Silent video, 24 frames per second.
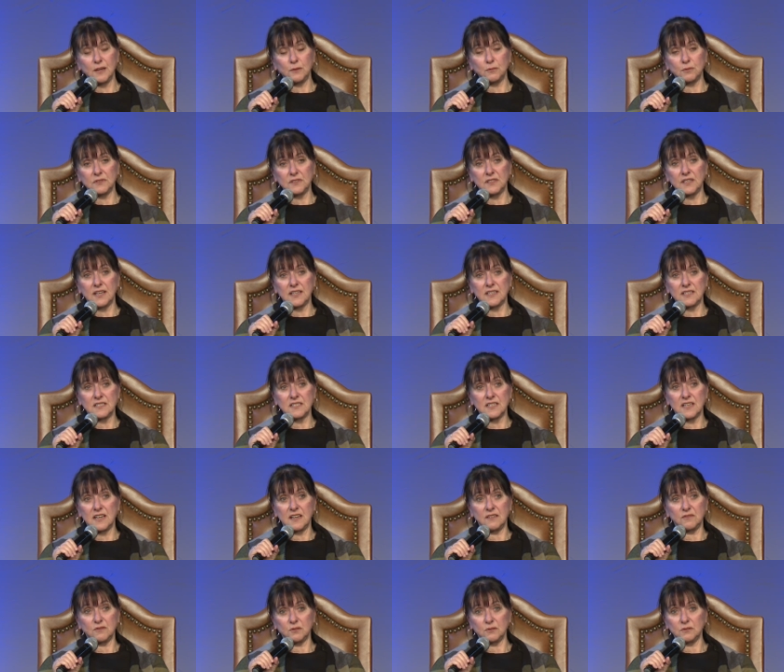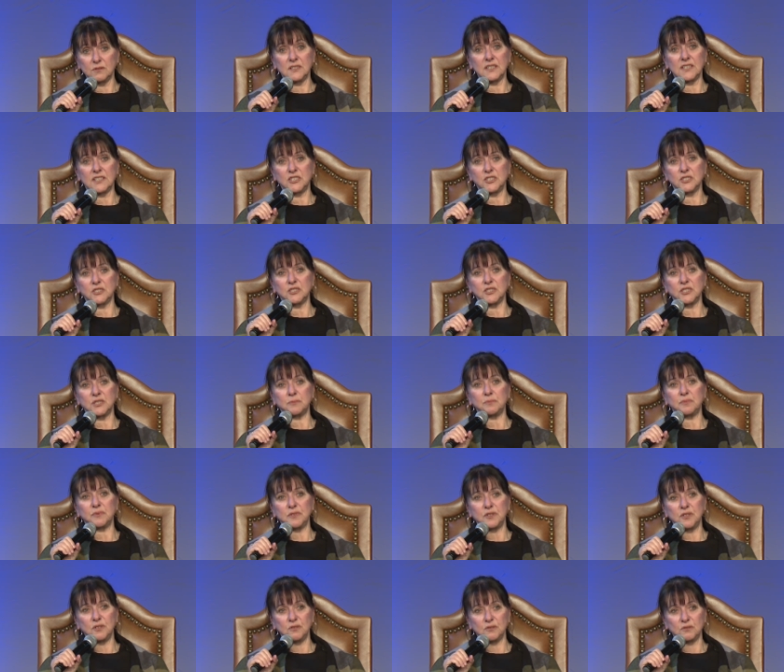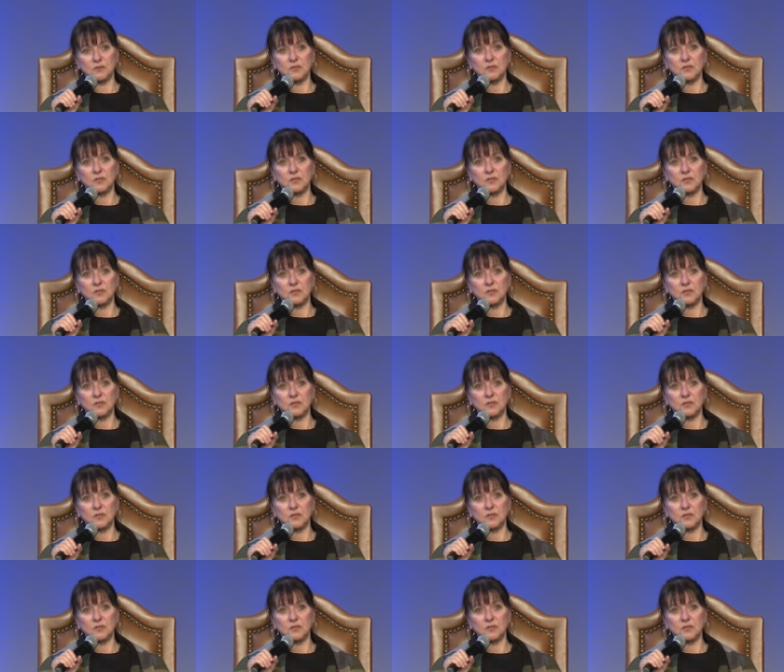would like to have a relationship with you.